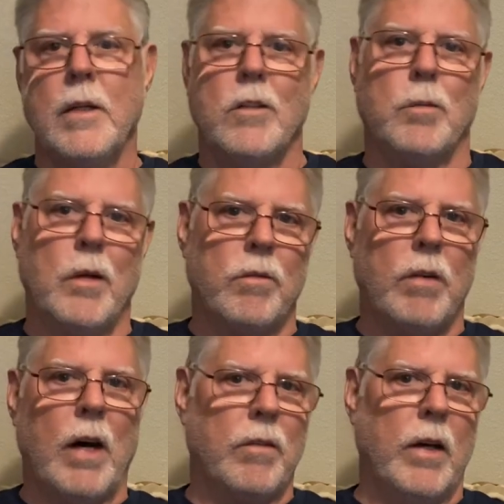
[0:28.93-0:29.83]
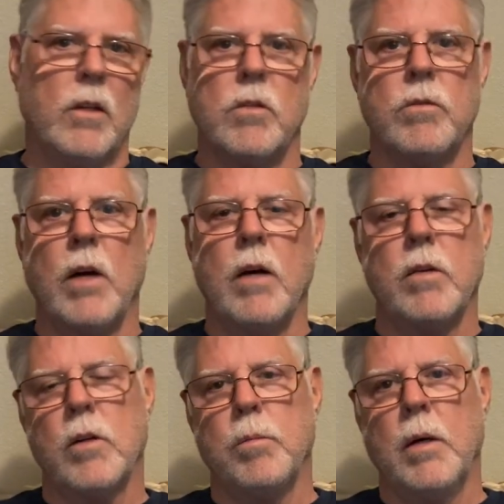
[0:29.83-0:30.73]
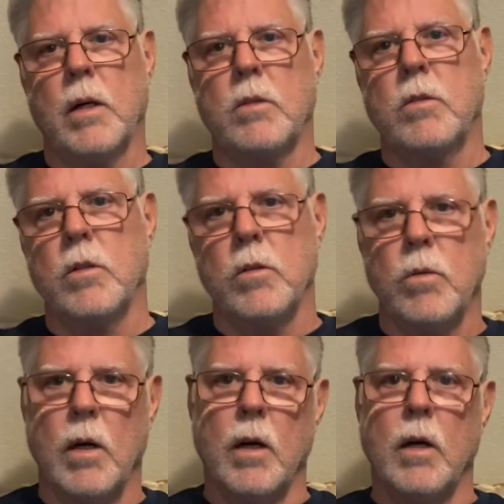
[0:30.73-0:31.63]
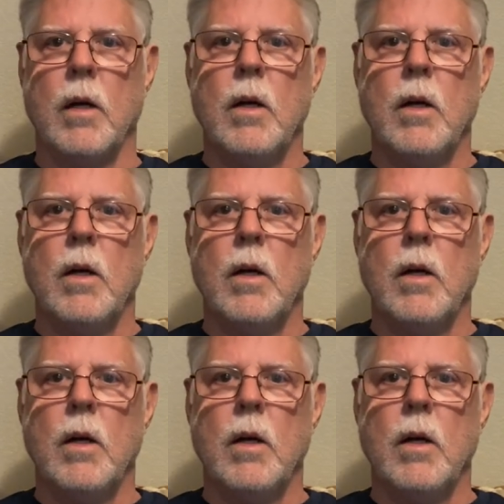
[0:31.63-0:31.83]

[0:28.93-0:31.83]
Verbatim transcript: spent 5,500 bucks to uh,